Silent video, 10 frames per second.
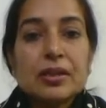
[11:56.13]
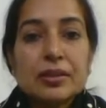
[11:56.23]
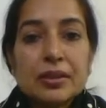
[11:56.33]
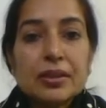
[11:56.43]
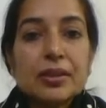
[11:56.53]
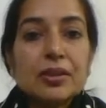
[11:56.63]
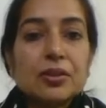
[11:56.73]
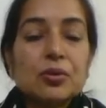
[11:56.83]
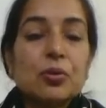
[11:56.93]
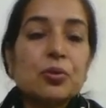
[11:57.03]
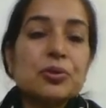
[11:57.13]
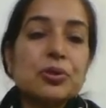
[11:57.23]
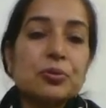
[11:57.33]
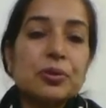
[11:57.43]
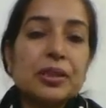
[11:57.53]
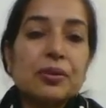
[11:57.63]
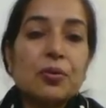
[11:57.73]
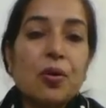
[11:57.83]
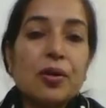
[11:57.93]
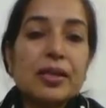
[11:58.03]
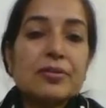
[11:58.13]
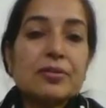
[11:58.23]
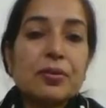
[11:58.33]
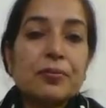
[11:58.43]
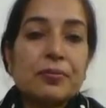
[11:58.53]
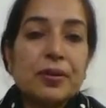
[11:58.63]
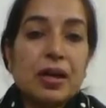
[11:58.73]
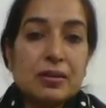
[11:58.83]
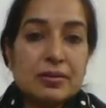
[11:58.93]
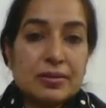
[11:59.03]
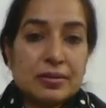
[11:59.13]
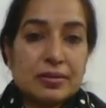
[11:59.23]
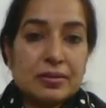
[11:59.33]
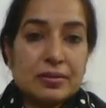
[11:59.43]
he goes to the goddess of flowers.